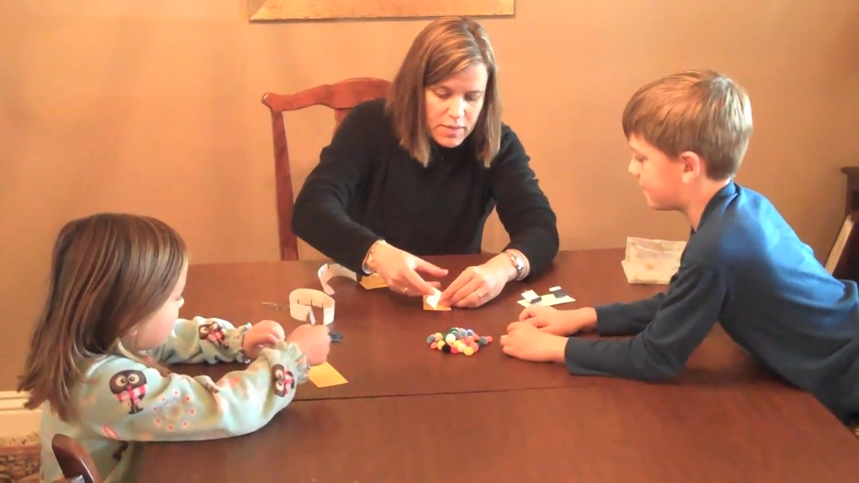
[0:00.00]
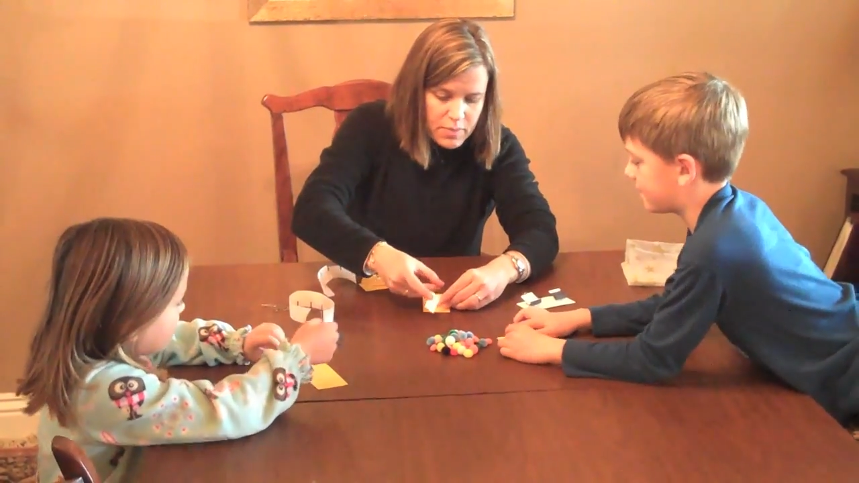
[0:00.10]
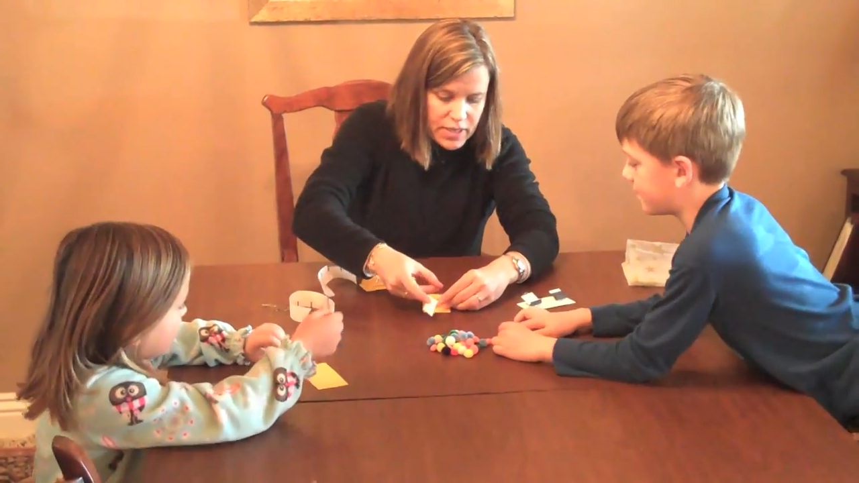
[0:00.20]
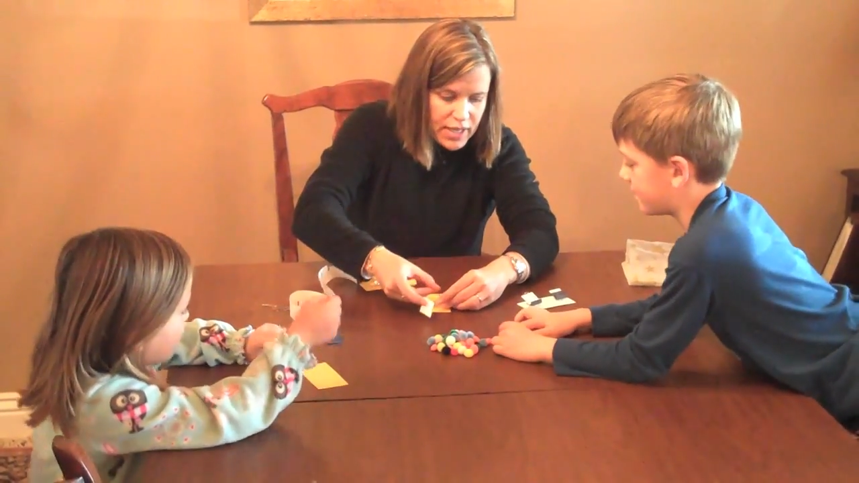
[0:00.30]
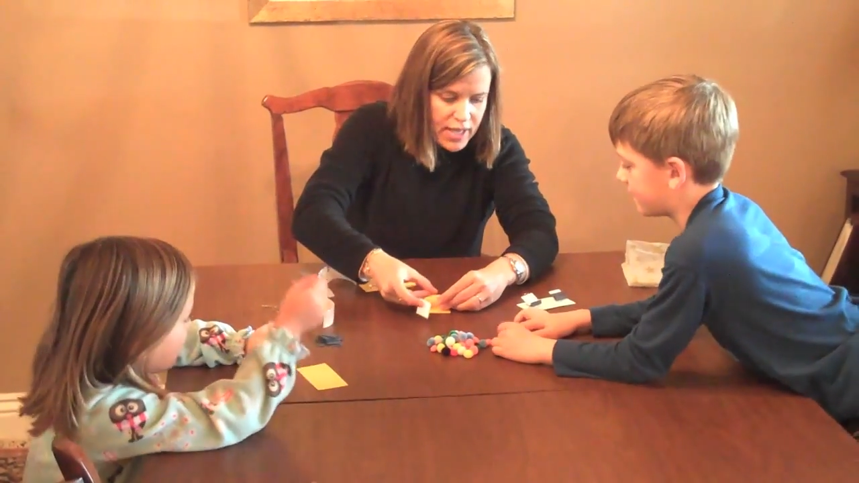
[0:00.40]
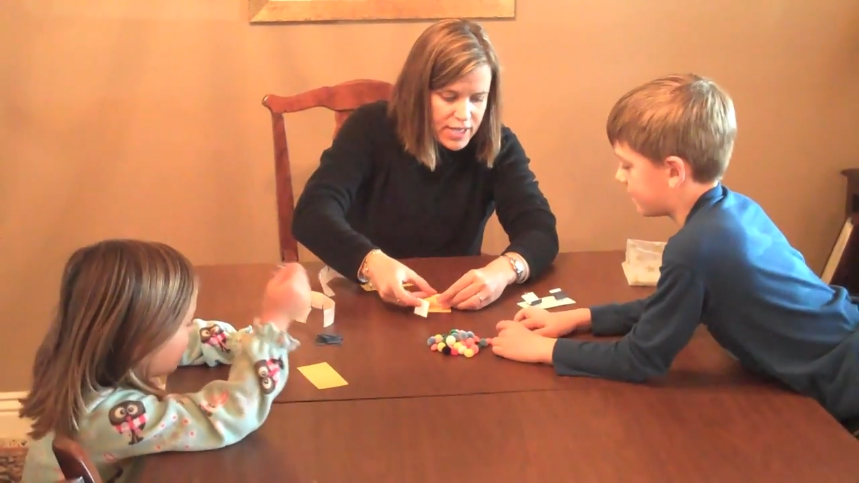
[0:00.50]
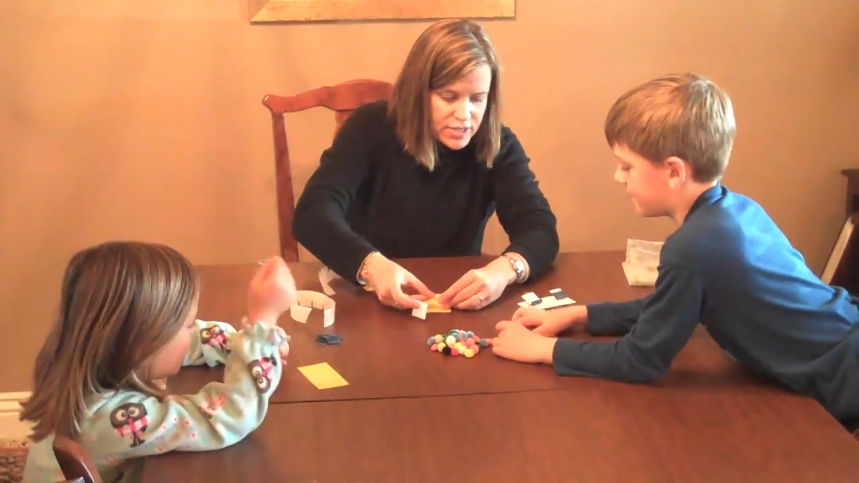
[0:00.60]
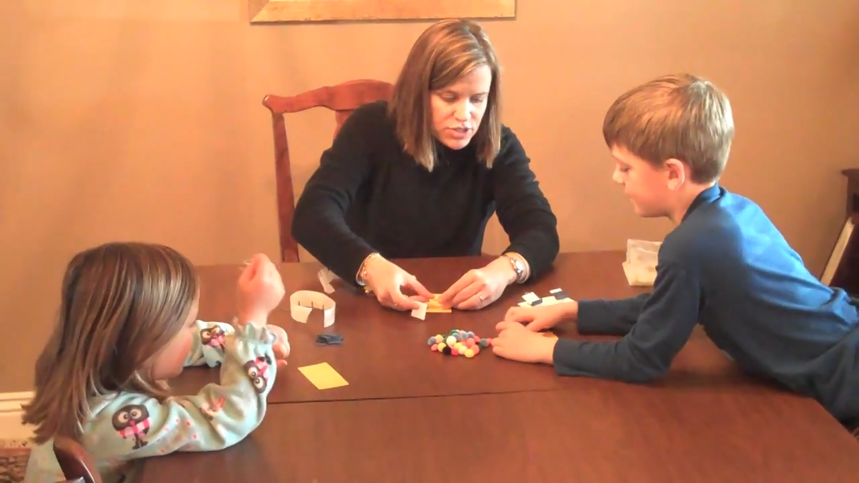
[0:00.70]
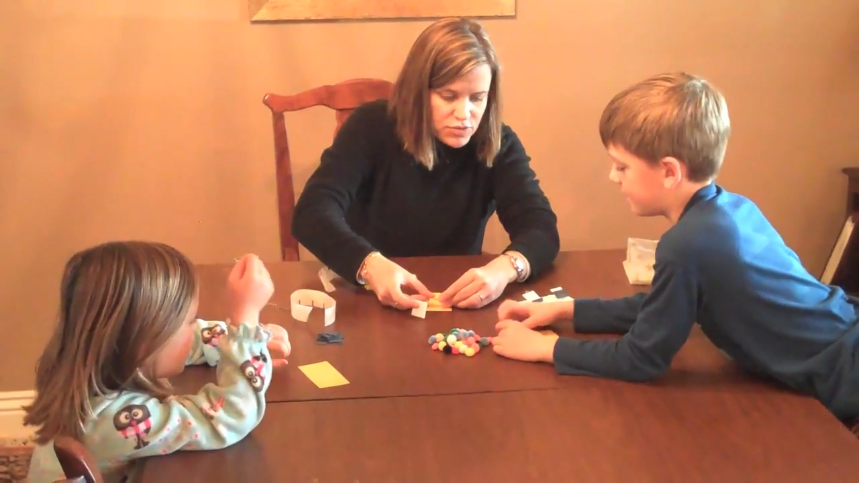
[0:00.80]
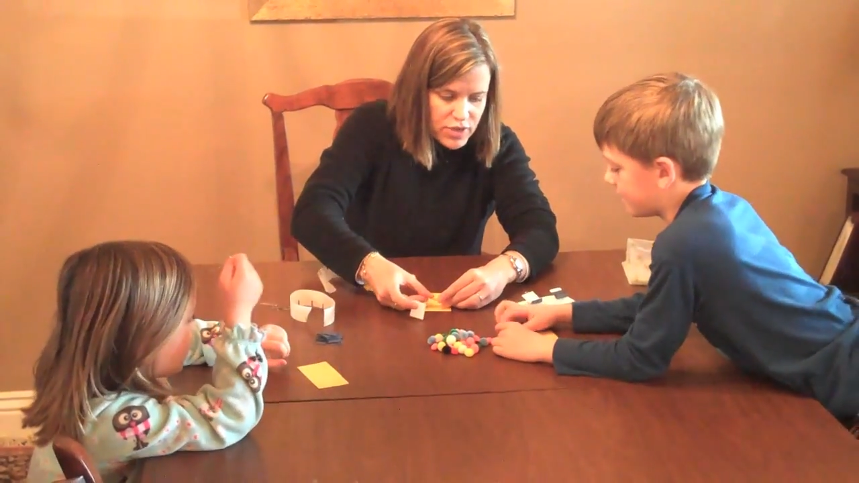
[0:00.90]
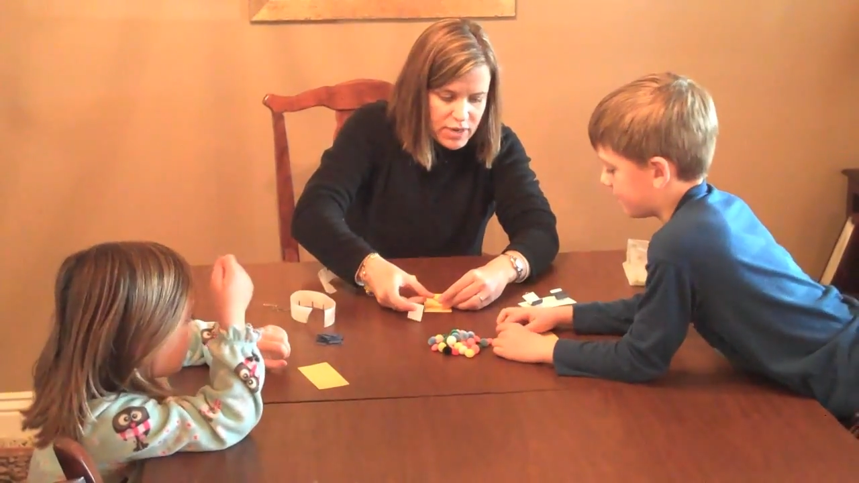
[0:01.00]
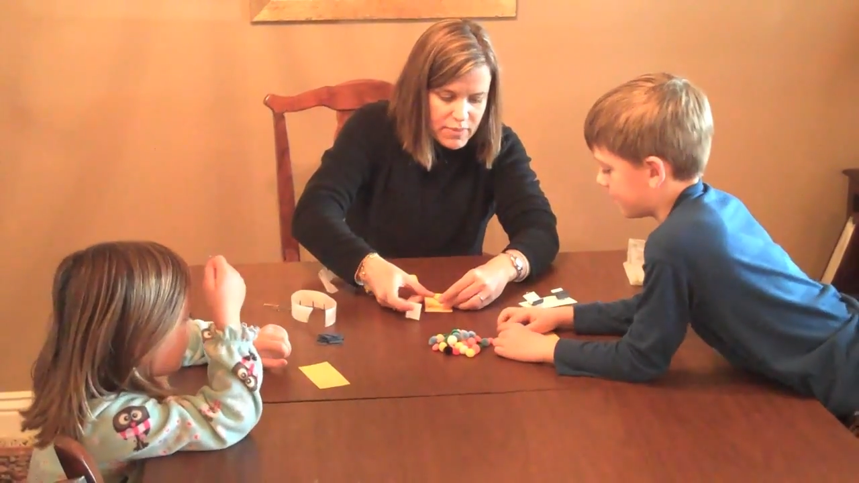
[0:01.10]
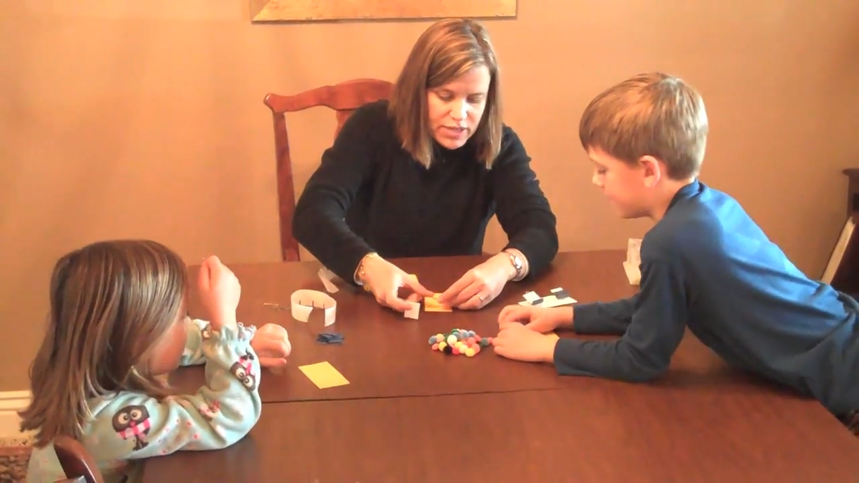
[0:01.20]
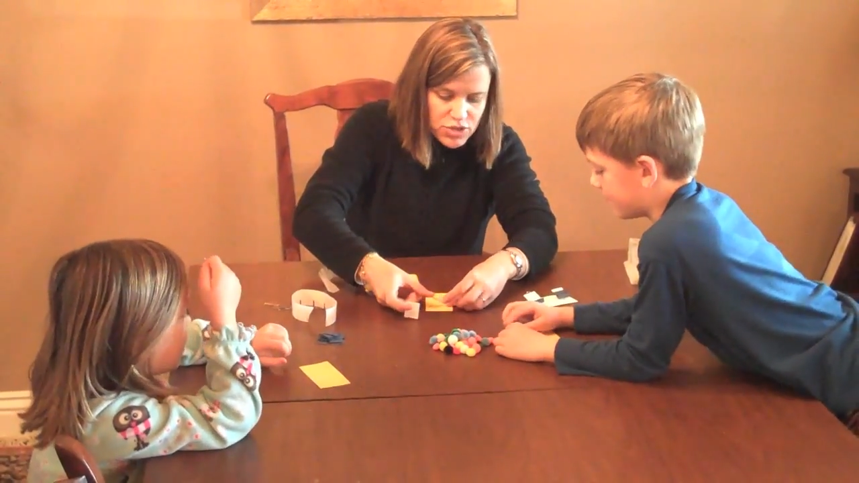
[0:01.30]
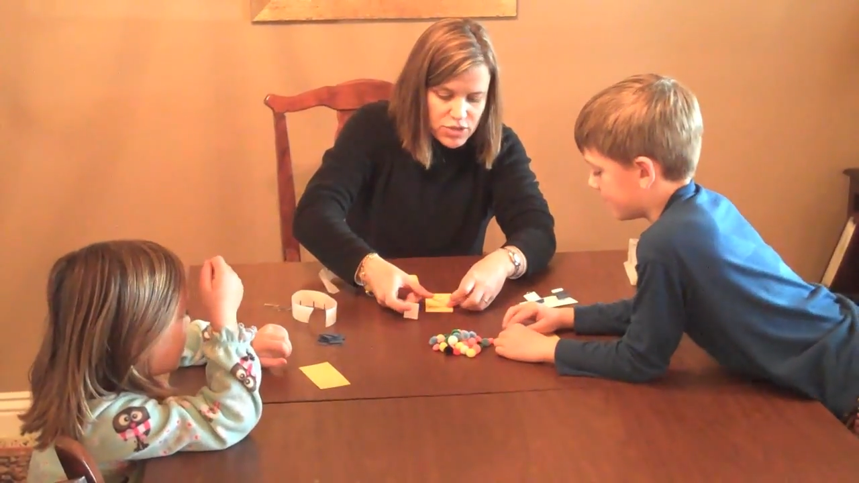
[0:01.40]
Because you've got to
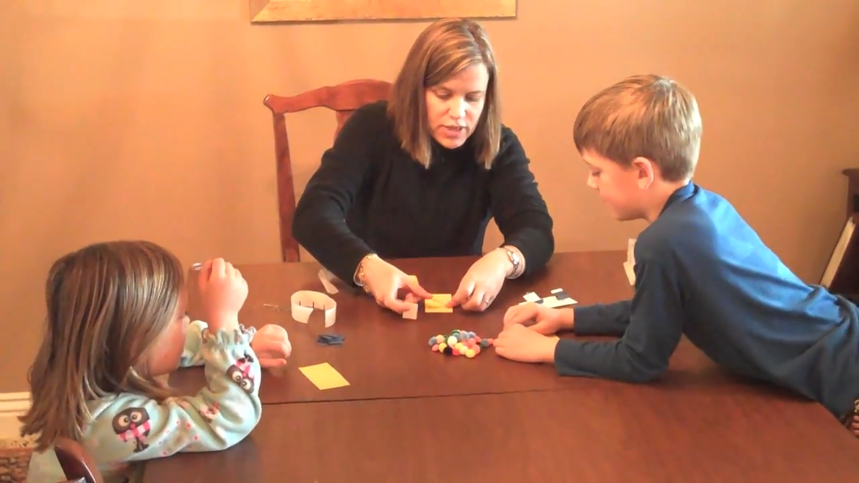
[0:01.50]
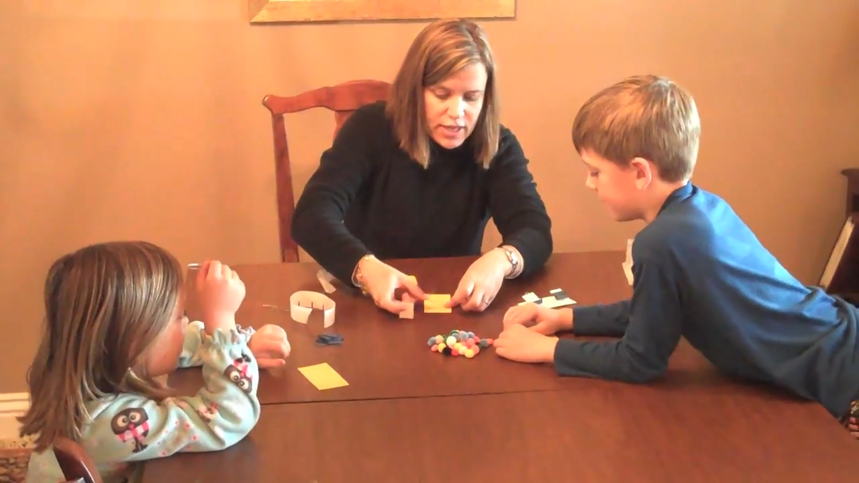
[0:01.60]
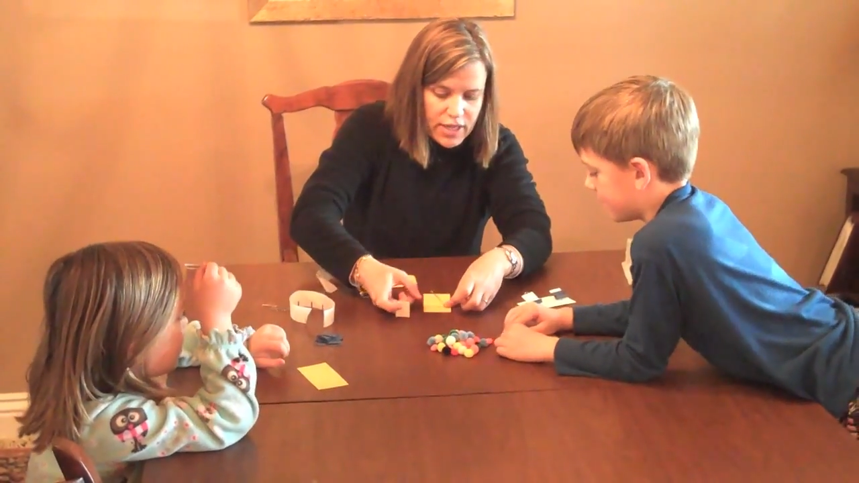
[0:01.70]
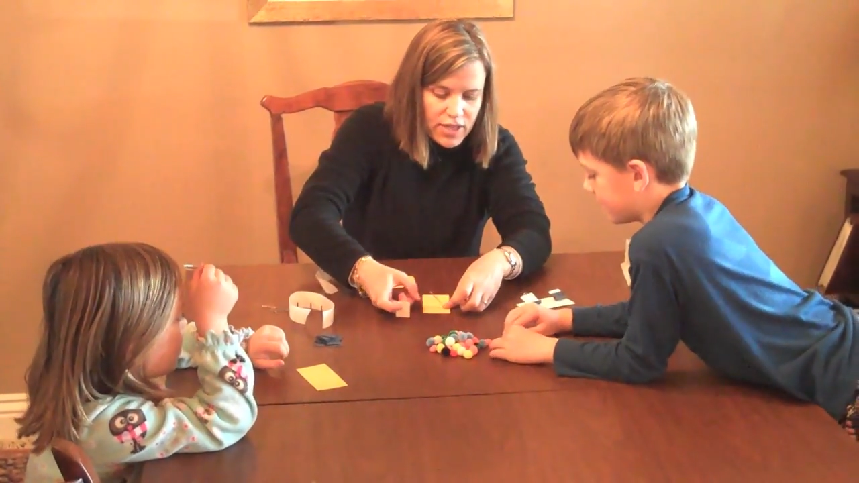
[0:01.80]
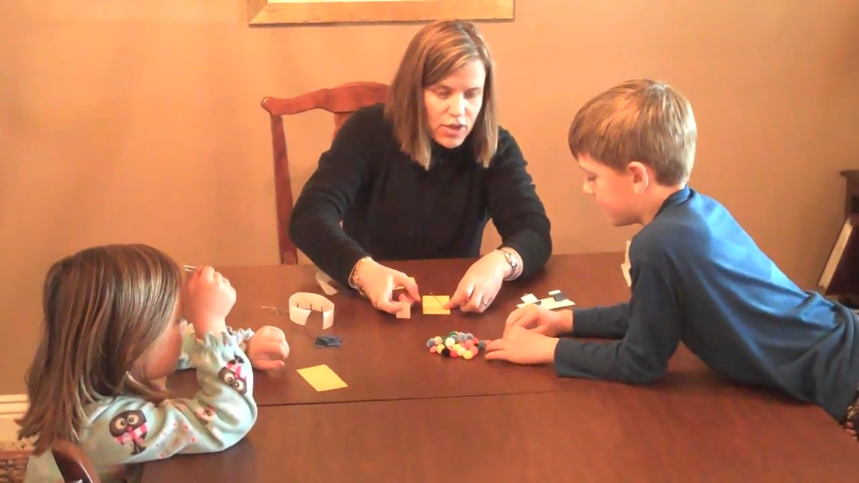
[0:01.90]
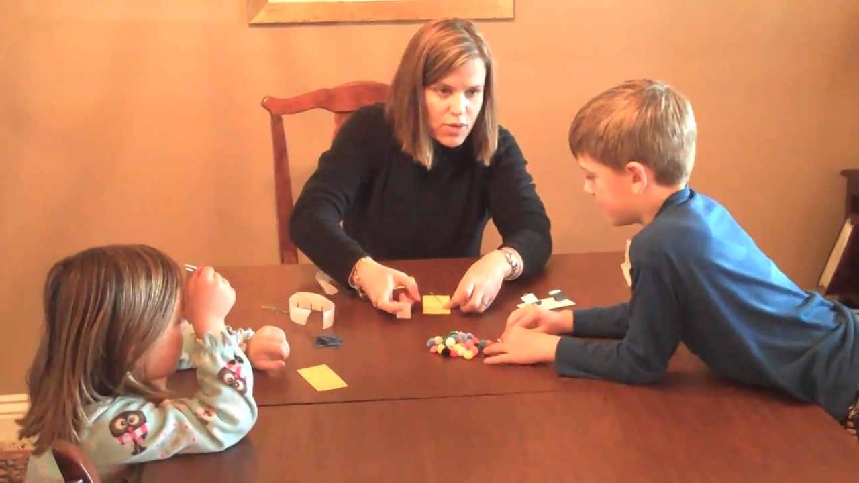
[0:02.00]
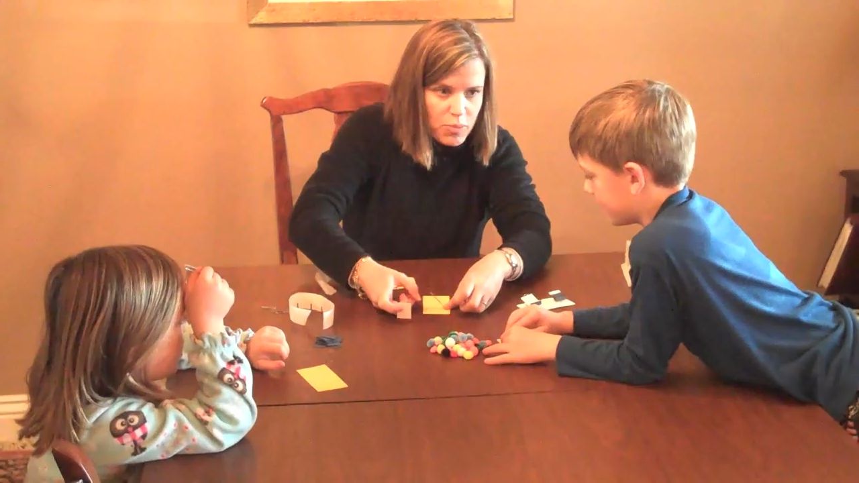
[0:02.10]
make sure that it can go